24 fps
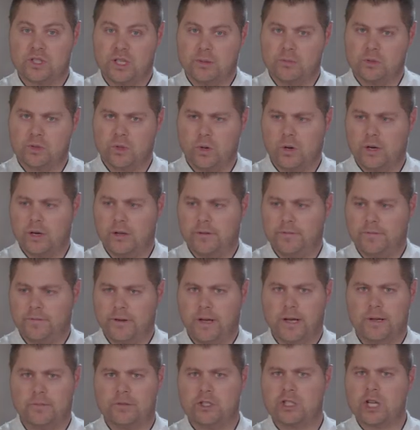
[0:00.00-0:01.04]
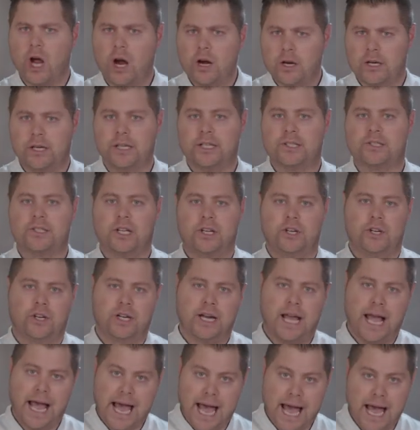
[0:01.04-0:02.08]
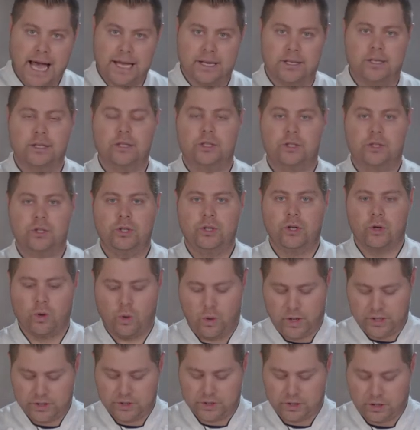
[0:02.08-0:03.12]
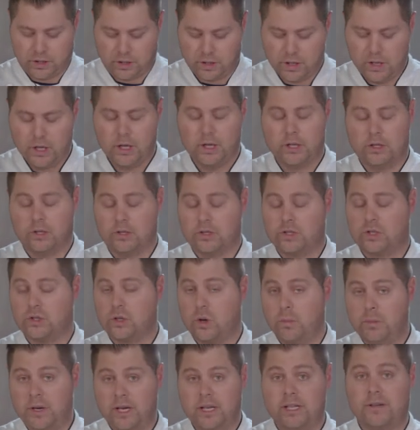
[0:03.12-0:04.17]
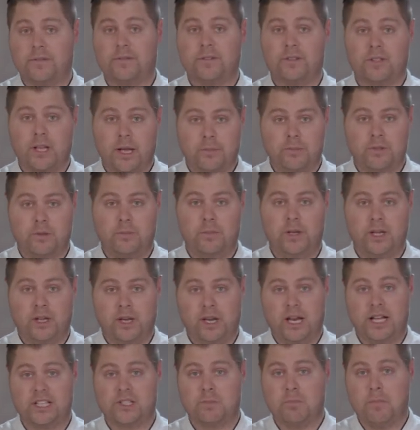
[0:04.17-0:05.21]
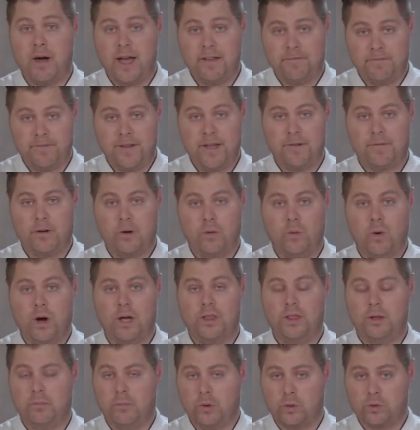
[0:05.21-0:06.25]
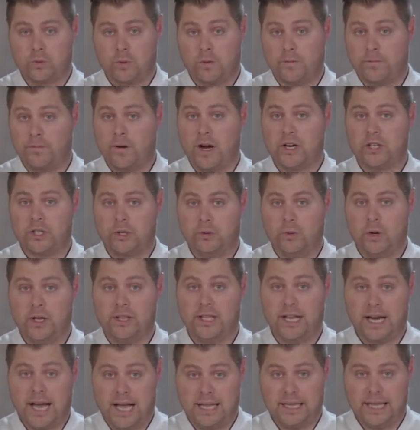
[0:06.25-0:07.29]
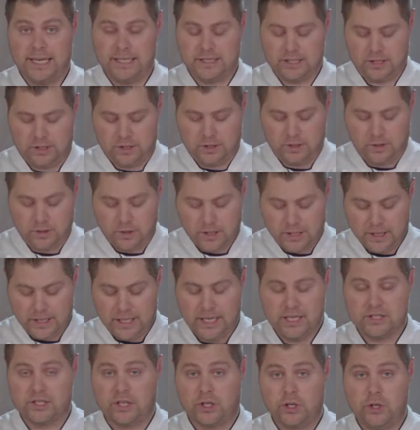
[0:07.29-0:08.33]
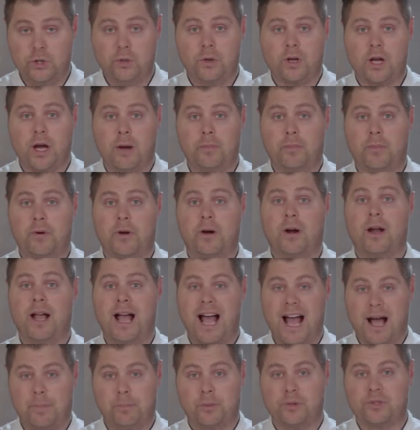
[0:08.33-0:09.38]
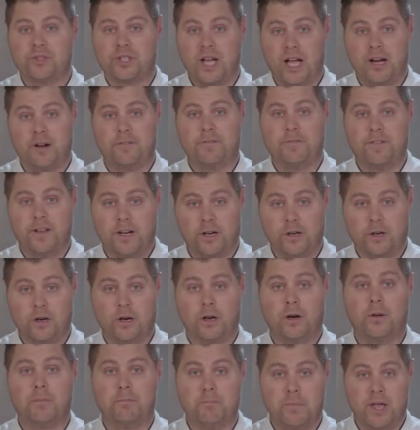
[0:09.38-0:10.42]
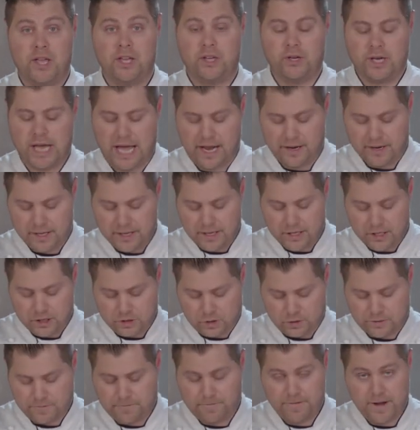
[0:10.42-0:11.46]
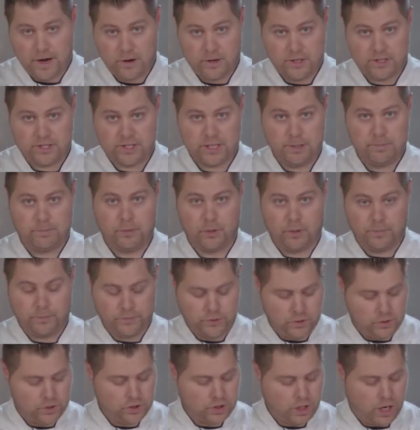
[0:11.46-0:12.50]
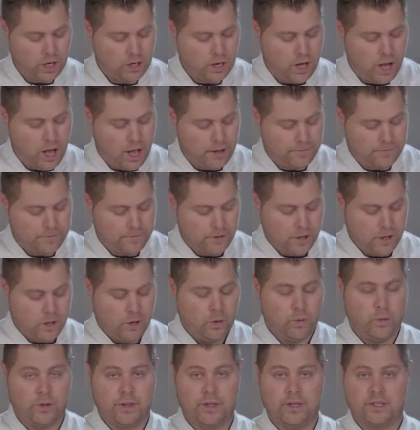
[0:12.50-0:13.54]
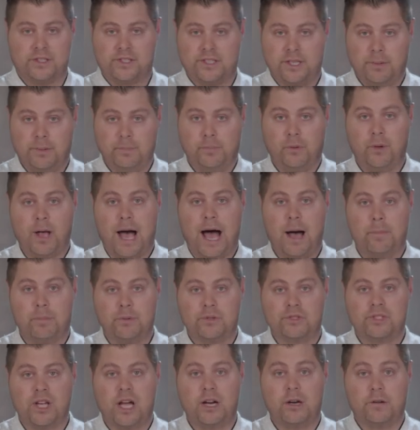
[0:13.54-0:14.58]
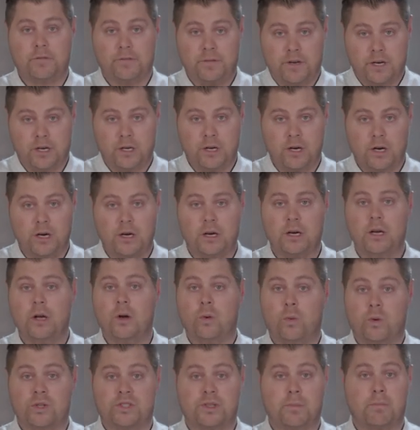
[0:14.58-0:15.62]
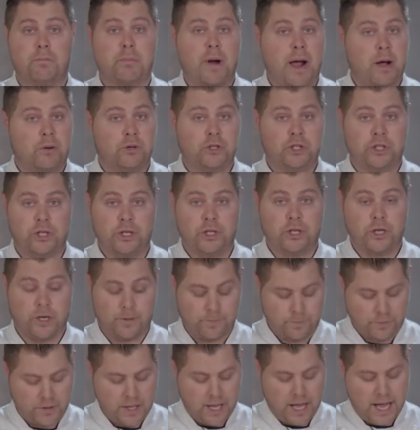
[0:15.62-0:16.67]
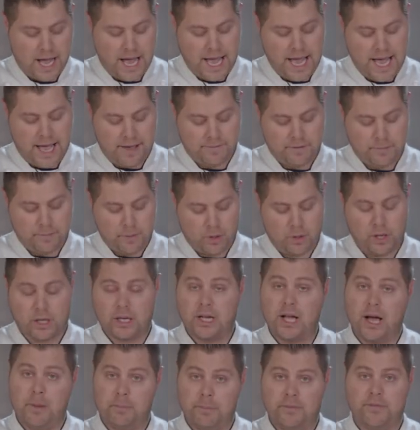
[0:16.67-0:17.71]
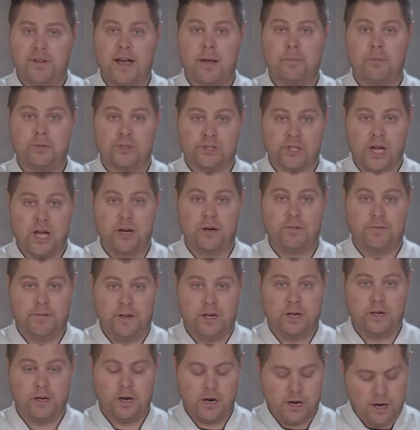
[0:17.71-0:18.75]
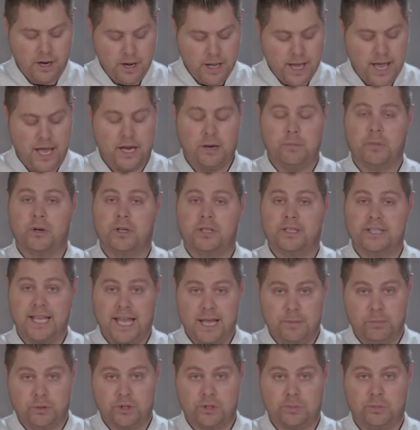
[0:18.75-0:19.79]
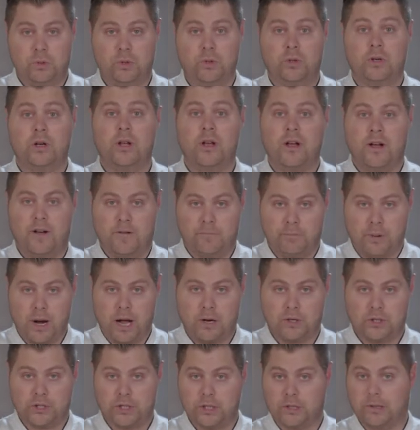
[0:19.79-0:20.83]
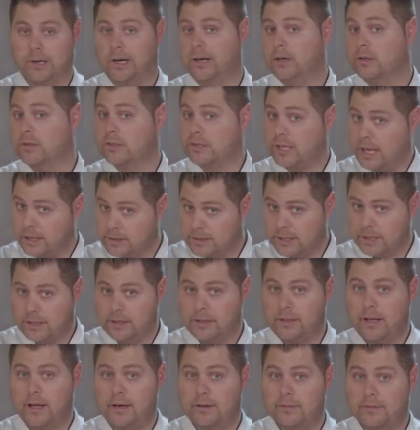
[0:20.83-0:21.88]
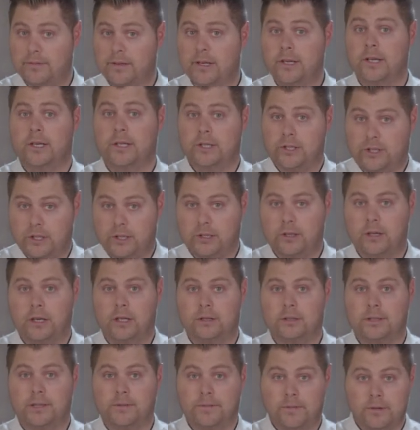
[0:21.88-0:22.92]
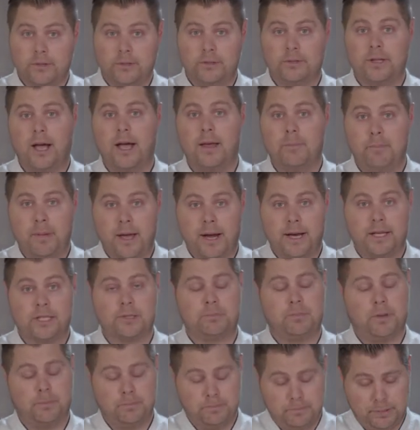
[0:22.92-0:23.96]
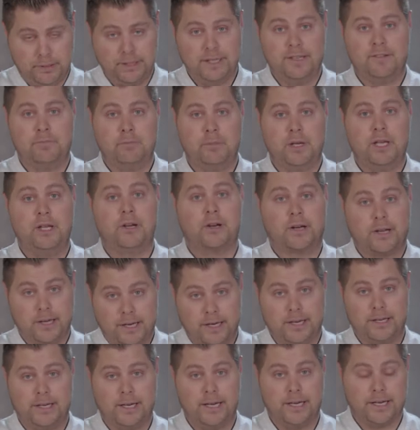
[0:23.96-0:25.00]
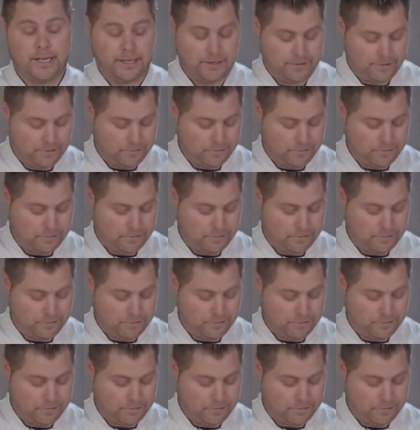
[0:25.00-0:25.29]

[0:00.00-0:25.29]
Some sort of uh, tartness that you're going to add to your oyster. There's so many different types of mignonettes. My favorite one, the most refreshing one that I like to do, is a cucumber apple cider vinegar mignonette. So it's very simple. You start off with simple apple cider vinegar with some brown sugar. I have about a cup of apple cider vinegar and about a tablespoon of brown sugar. I know it sounds like a lot of sugar out there for you diabetics, but believe me, you're gonna need it,